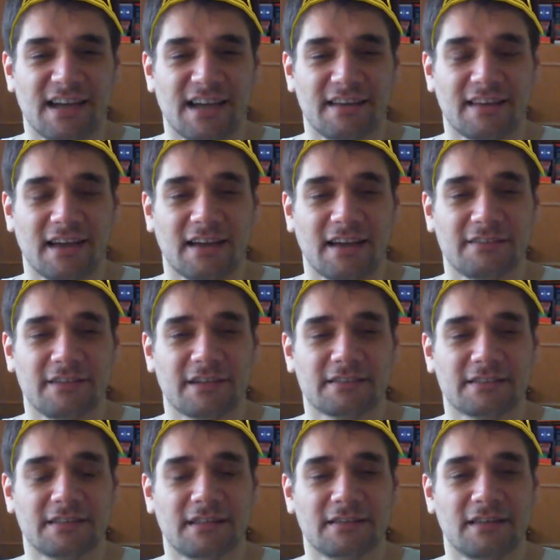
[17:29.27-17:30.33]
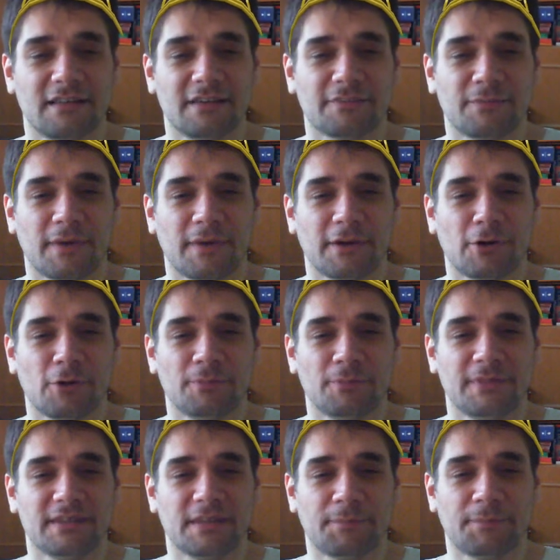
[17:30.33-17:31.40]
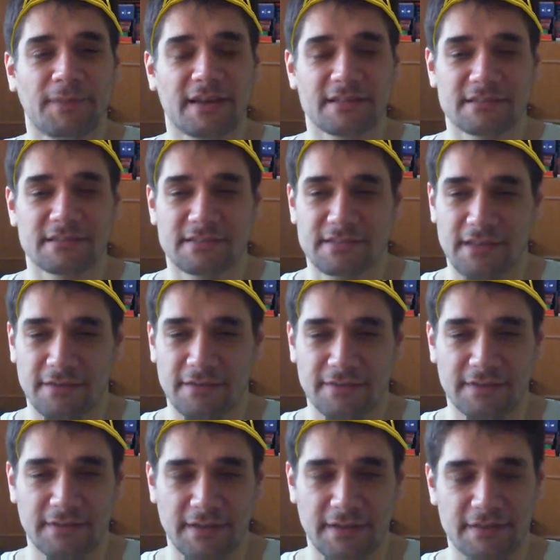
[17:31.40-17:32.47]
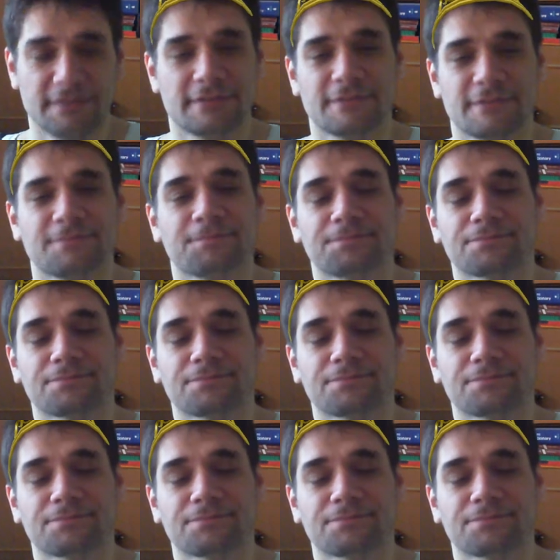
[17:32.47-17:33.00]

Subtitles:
and I have not left my home in the past 7 days.